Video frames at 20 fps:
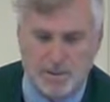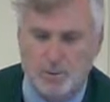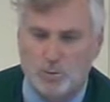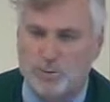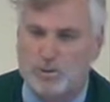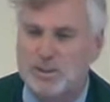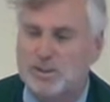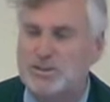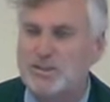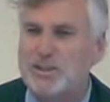
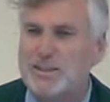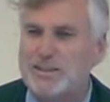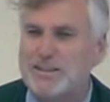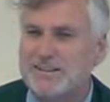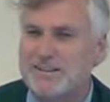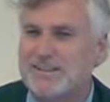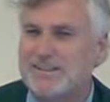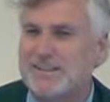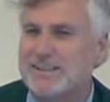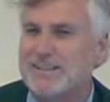was
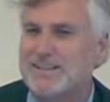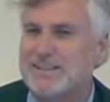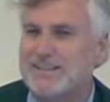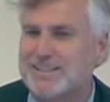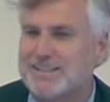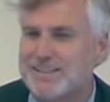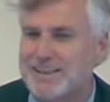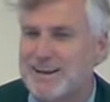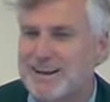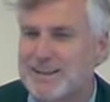Jesus'
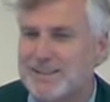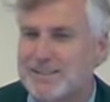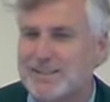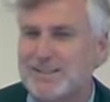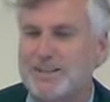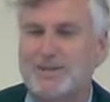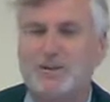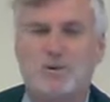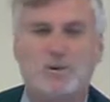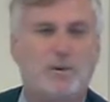
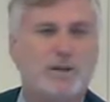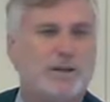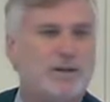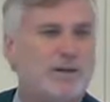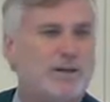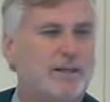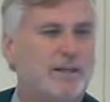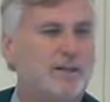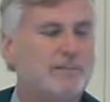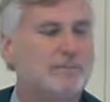astonishing
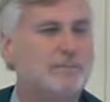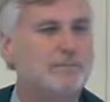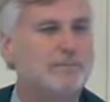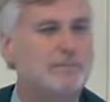query.